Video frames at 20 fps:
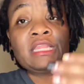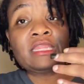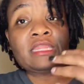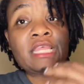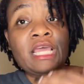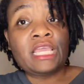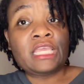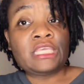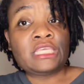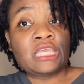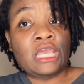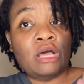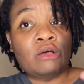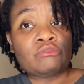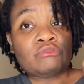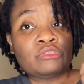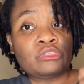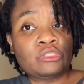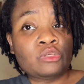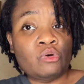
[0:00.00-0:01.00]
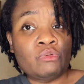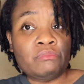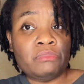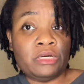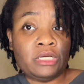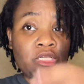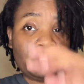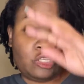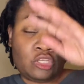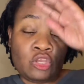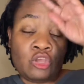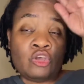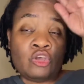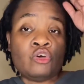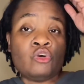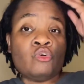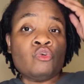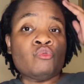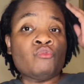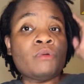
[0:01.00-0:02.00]
Thank y'all so much.
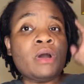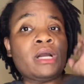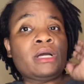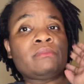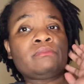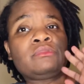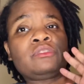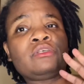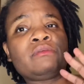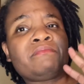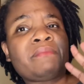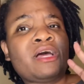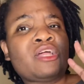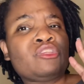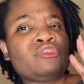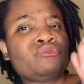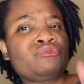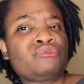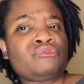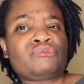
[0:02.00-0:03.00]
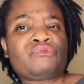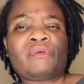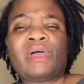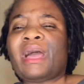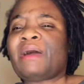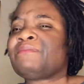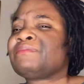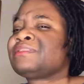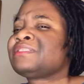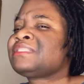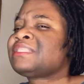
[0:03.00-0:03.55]
Welcome to my new subscribers.